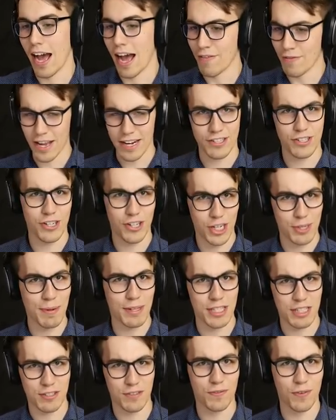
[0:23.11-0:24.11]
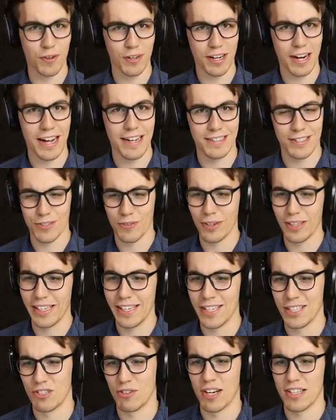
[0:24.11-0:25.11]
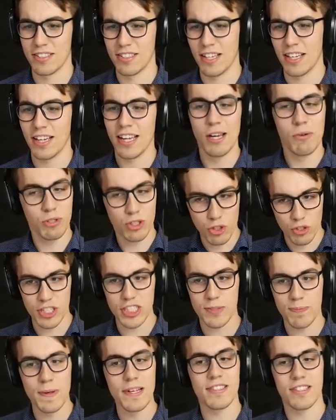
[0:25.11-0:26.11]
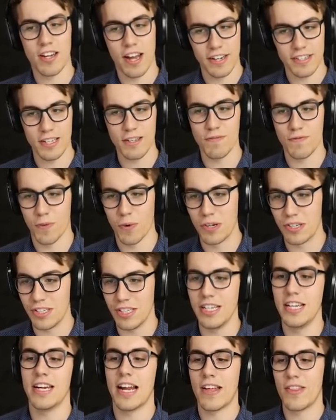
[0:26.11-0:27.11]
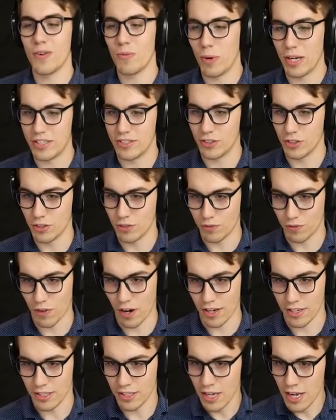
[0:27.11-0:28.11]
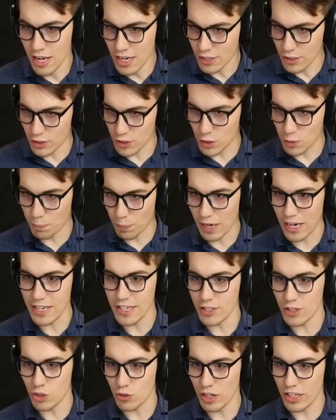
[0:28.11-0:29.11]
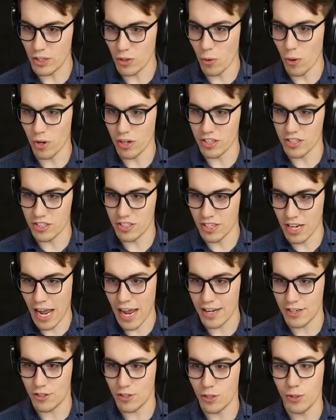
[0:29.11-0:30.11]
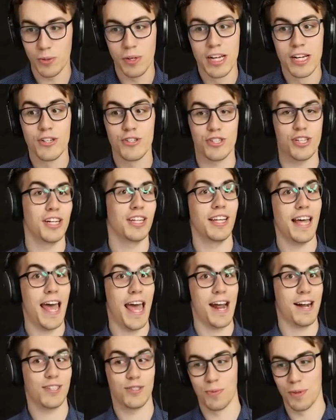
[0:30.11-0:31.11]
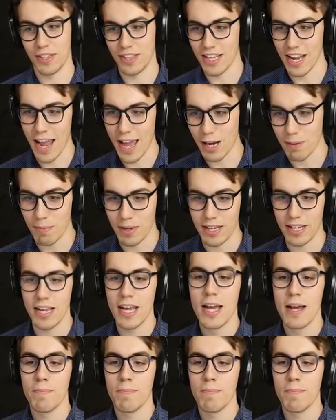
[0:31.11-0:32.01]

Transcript: I've actually heard about this before, guys. It's really interesting. It was Christmas 1914 on the Western Front. Despite strict orders not to chillax with the enemy,